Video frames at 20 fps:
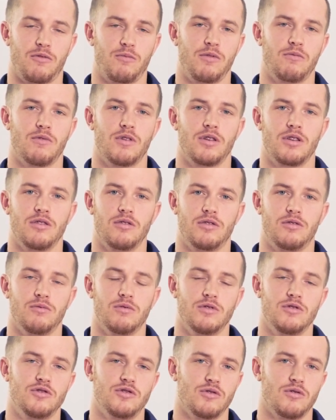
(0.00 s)
we want you to
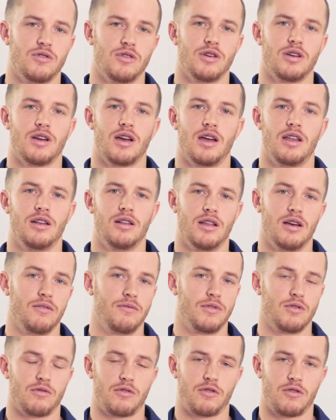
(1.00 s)
enjoy and
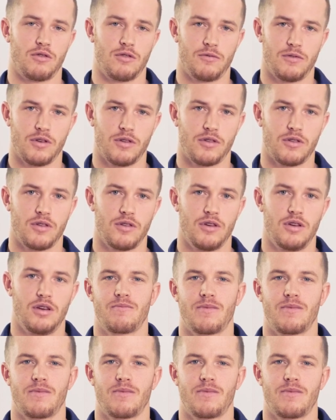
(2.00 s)
love your surface.